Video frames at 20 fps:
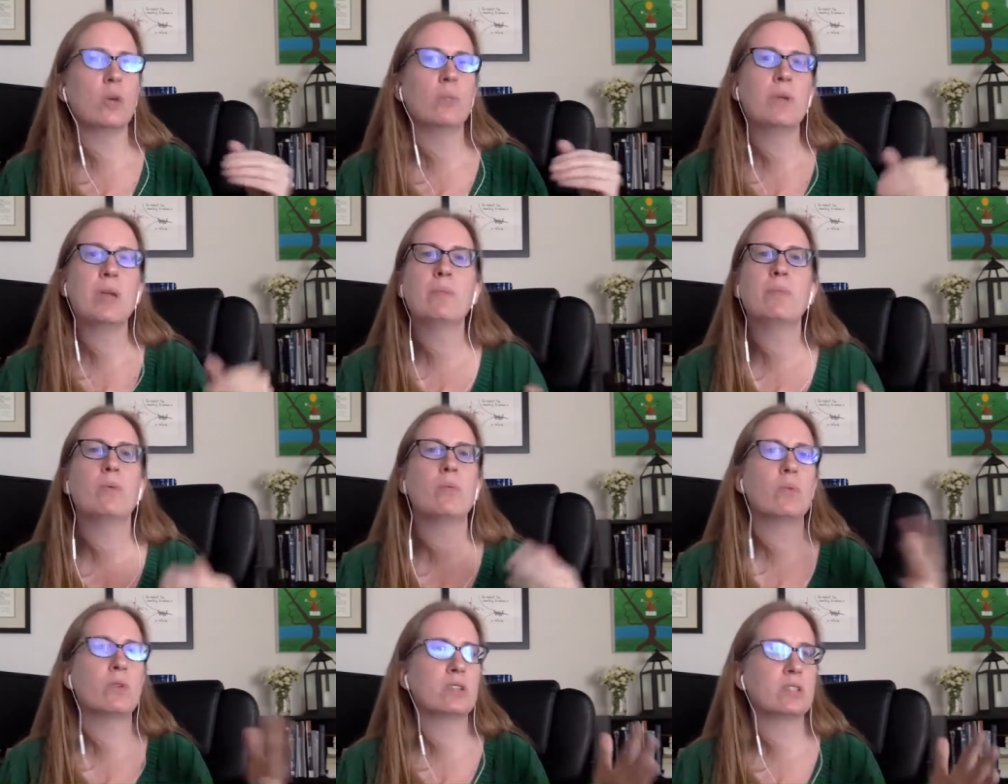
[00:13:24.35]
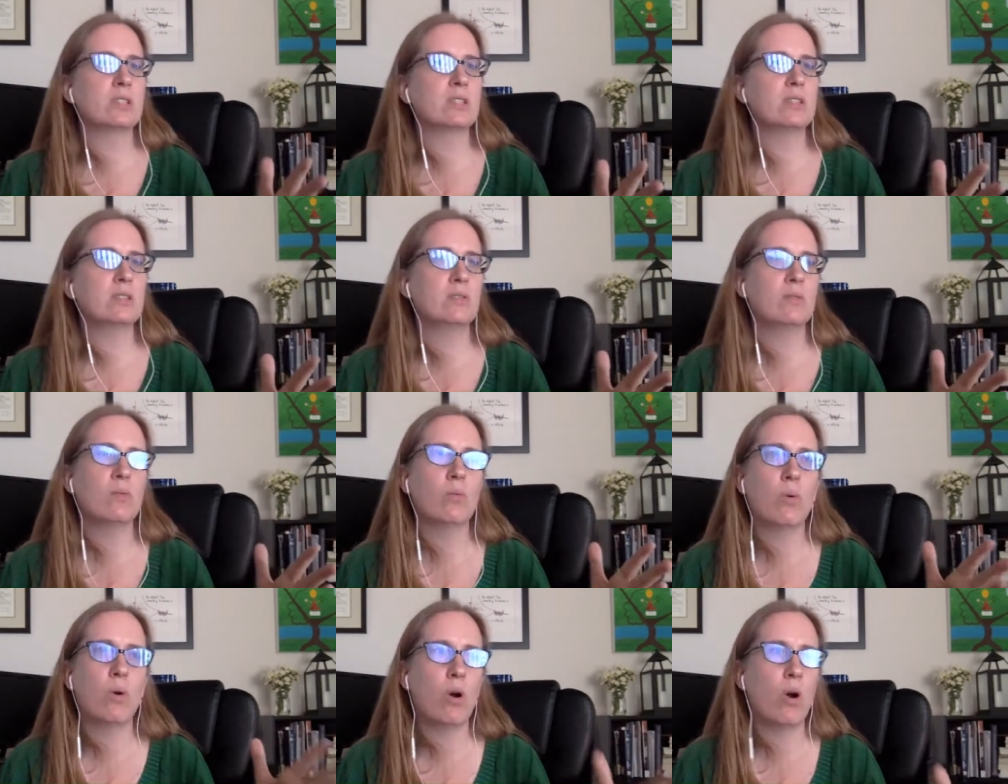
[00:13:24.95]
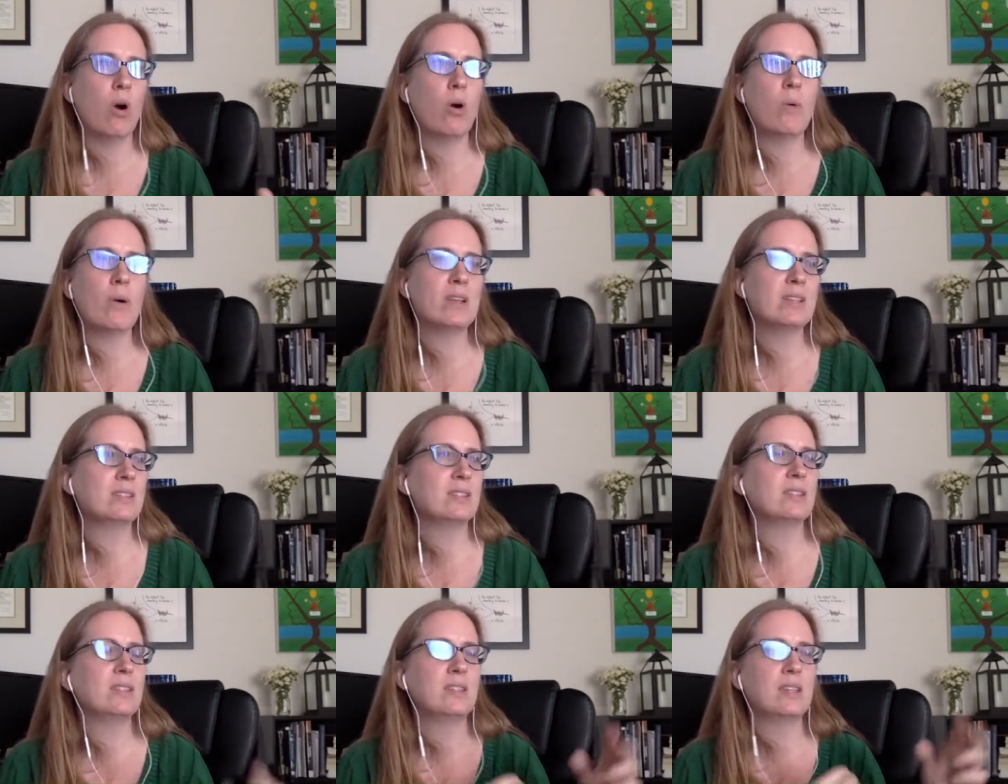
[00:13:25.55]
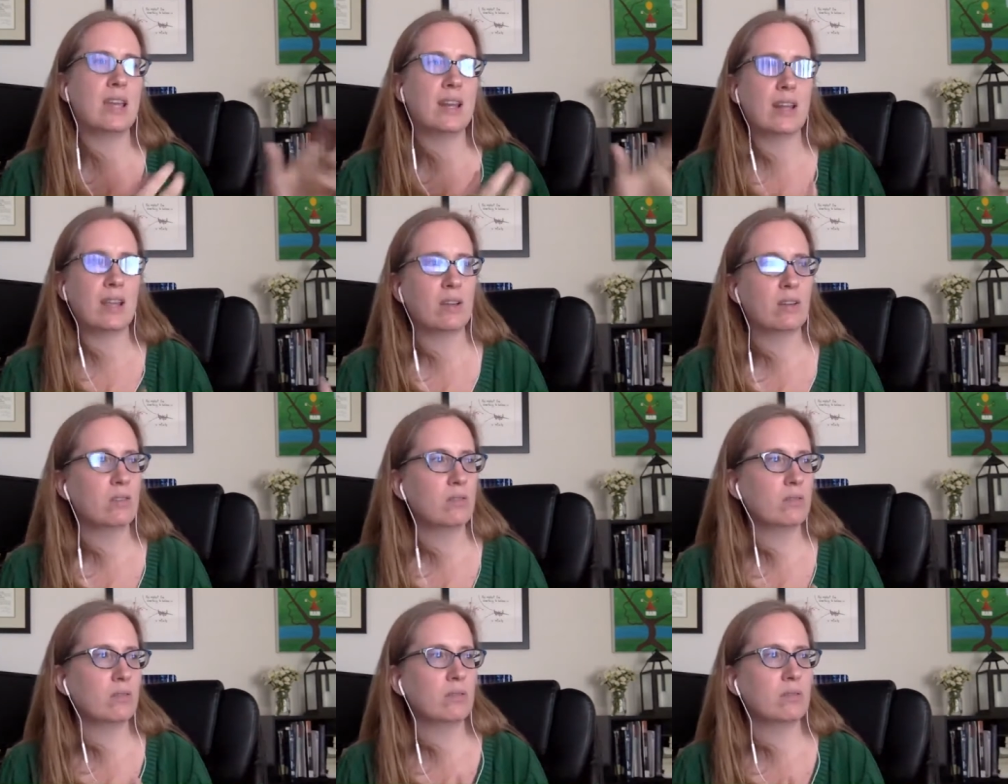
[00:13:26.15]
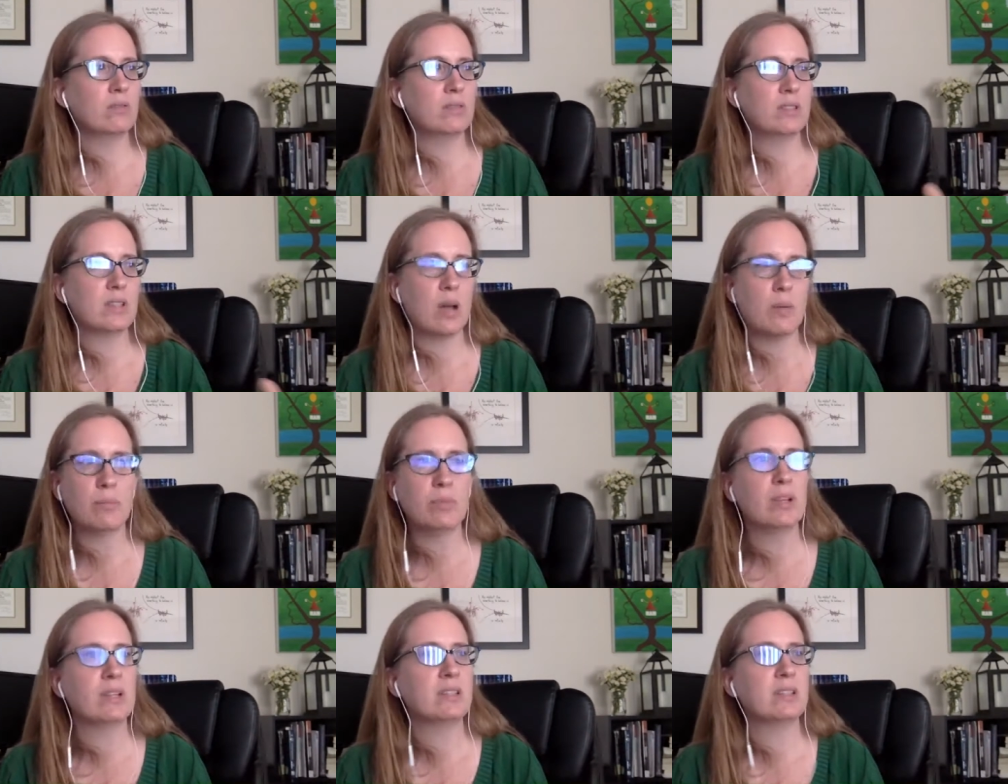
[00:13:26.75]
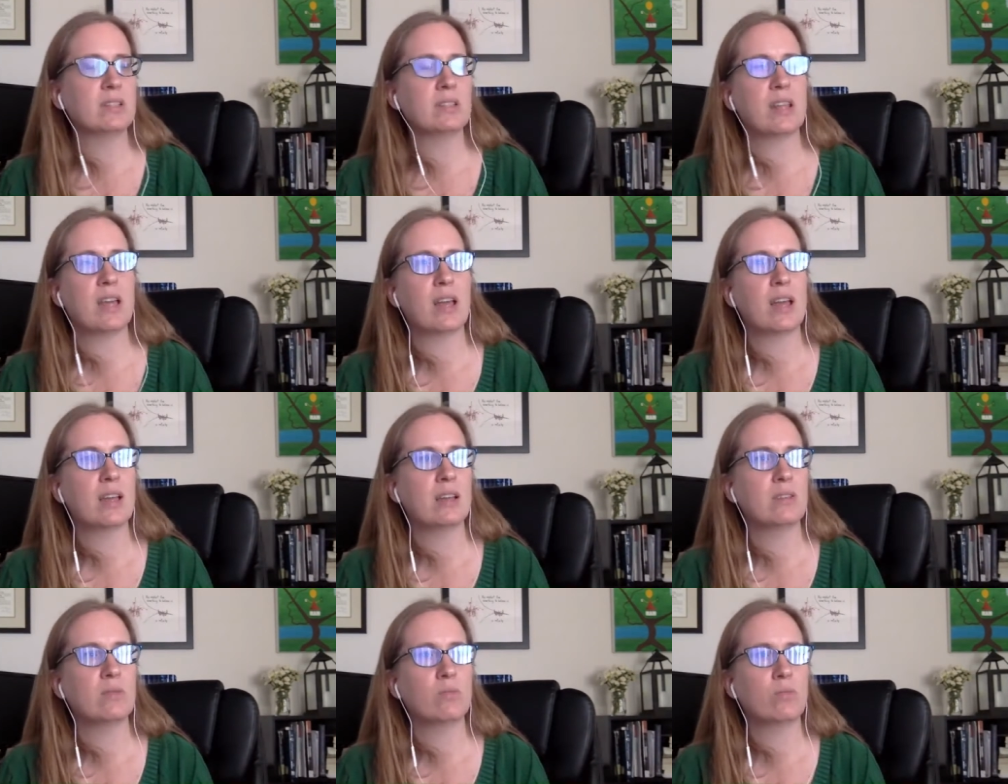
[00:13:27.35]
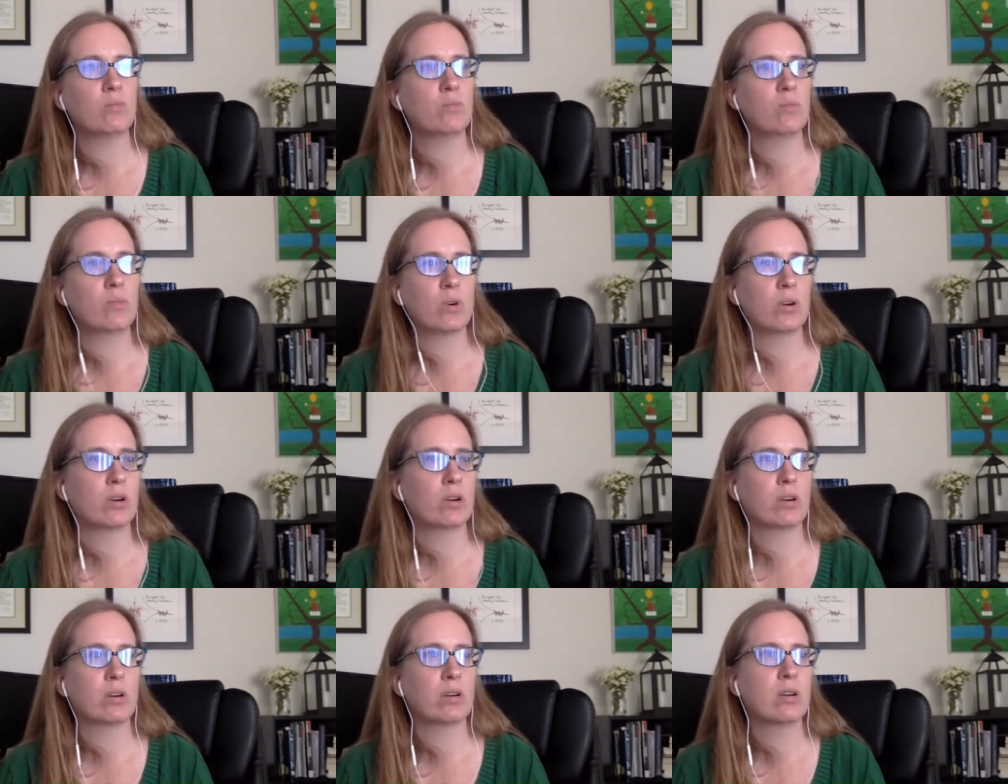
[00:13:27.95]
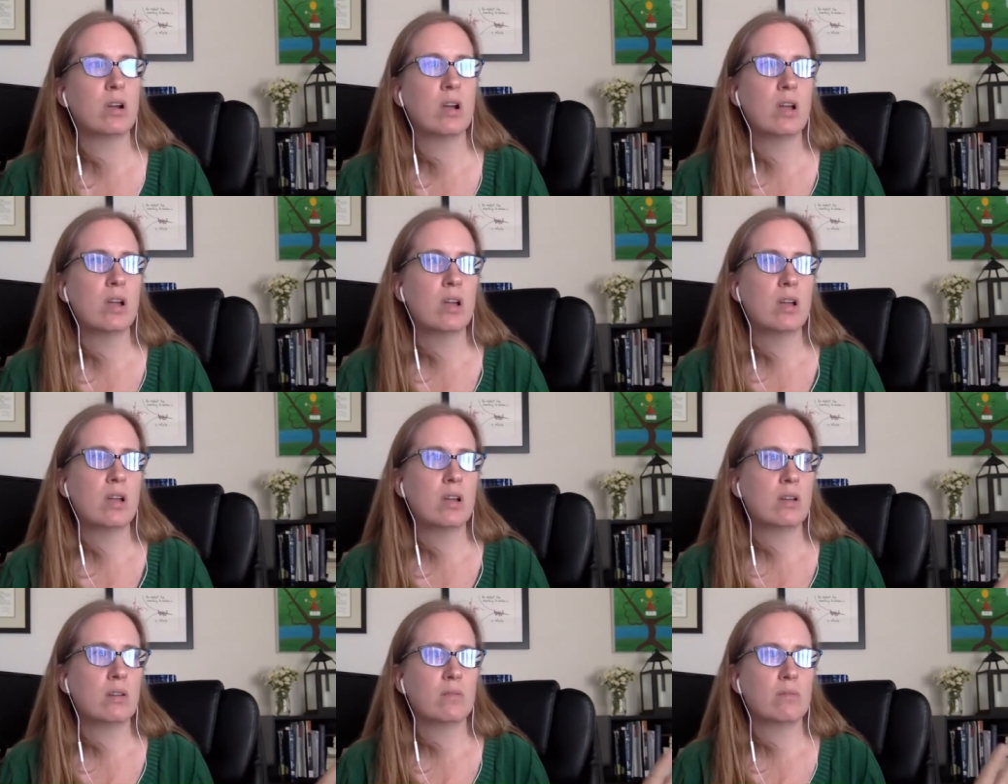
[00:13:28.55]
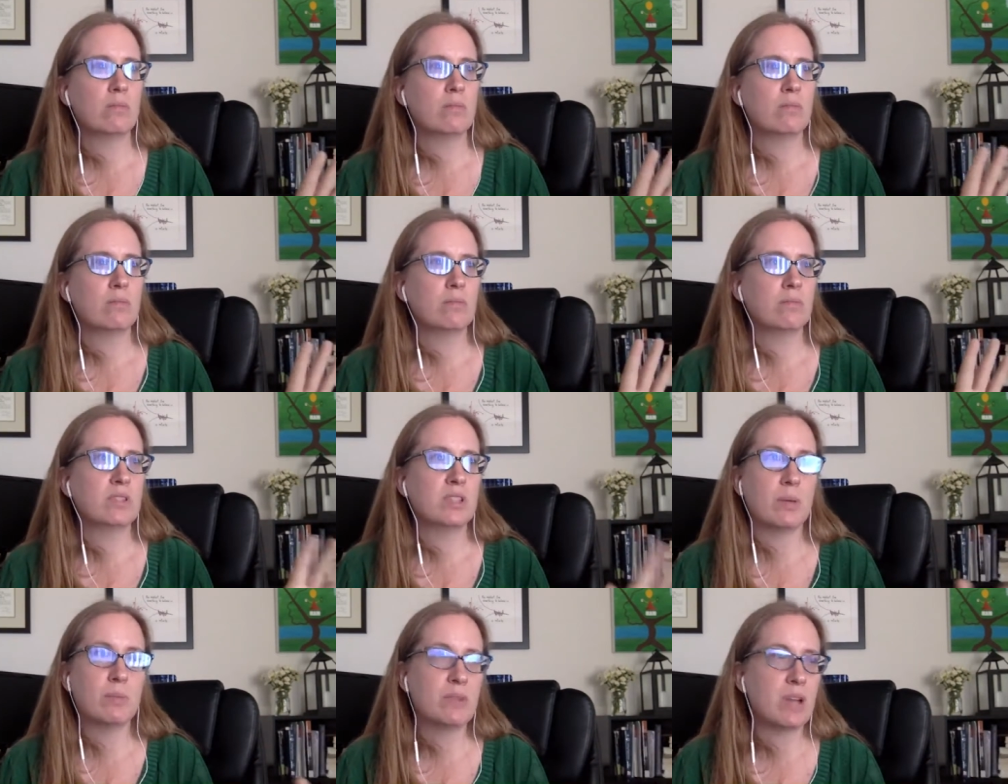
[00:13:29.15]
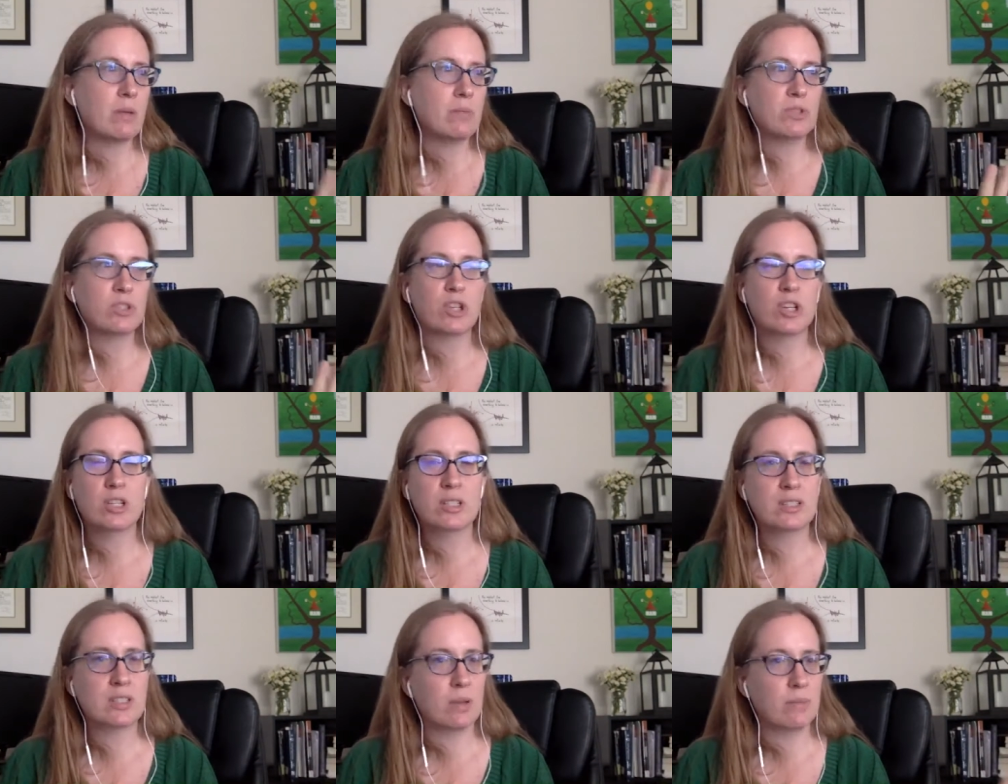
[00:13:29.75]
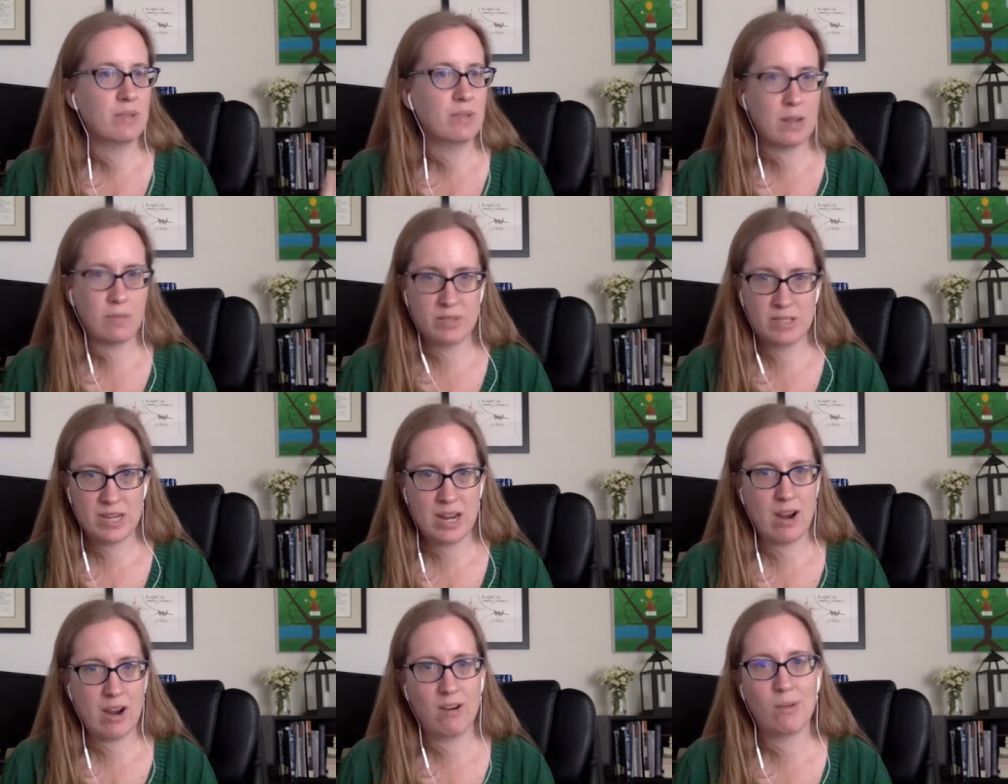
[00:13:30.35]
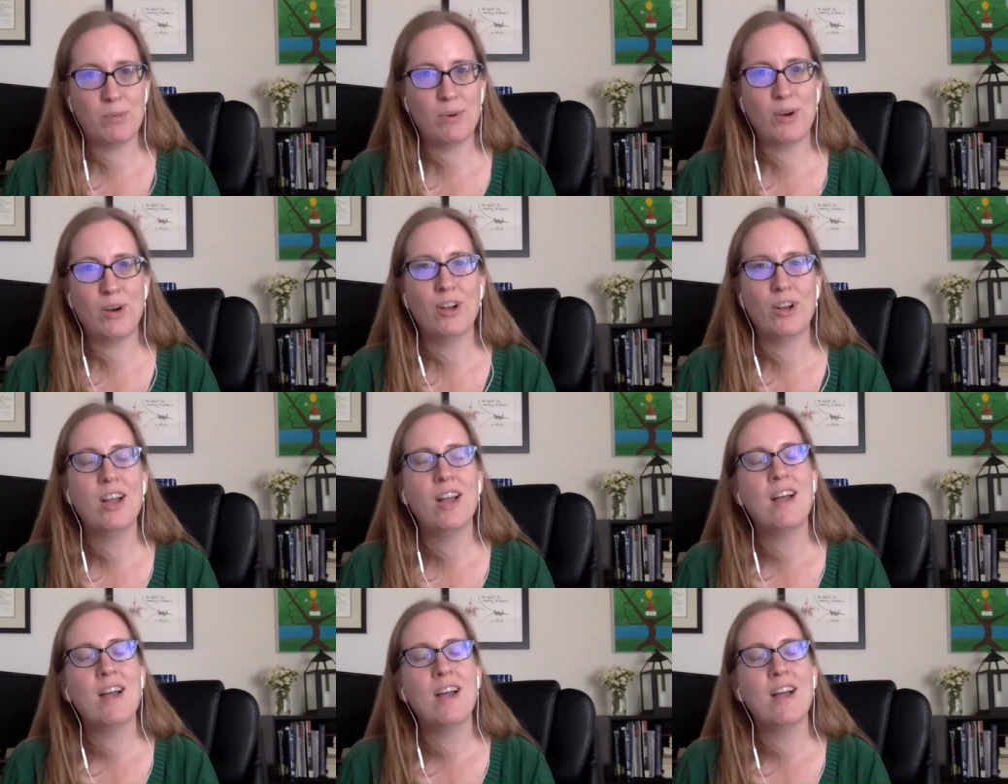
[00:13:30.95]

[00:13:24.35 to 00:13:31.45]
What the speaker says: People were always getting templates that were sometimes good, sometimes terrible.